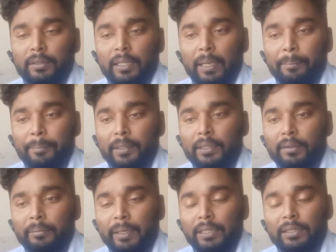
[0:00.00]

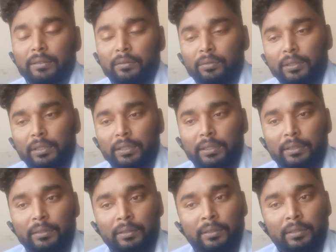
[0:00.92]
happy by
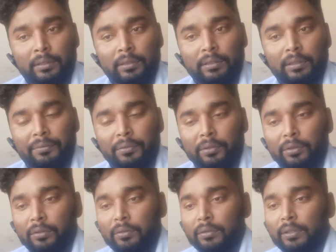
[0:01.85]
looking the
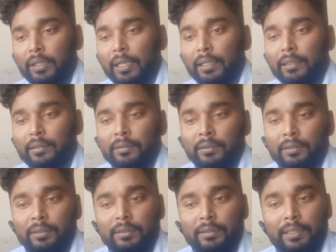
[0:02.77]
photos, and
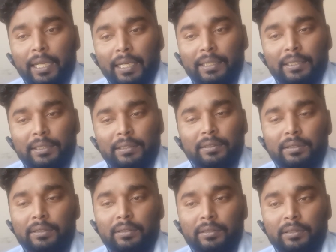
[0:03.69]
that is
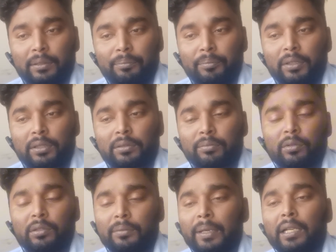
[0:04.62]
the much
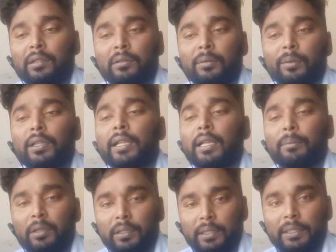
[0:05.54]
more valuable than
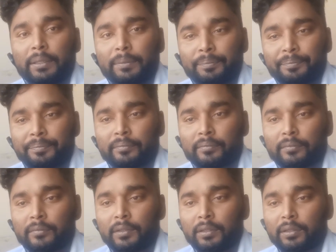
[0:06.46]
money.
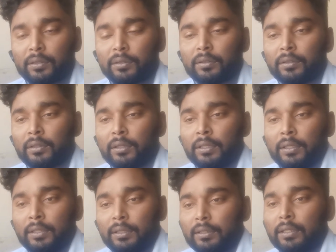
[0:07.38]
So
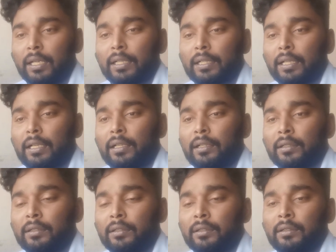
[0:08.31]
data
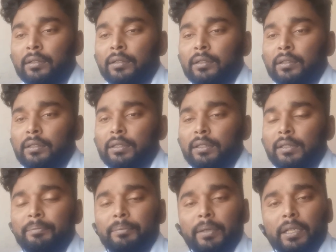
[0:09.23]

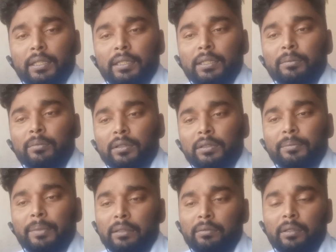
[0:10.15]
is very much
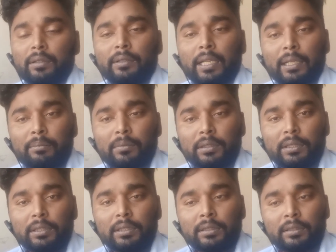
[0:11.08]
valuable than
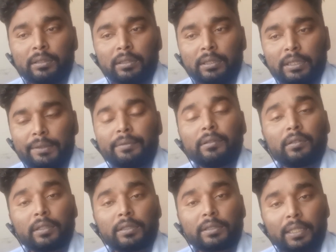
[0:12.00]
money if you
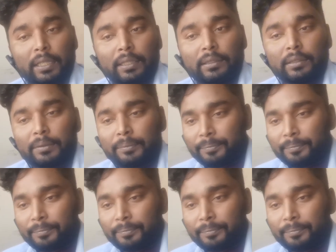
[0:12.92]
understand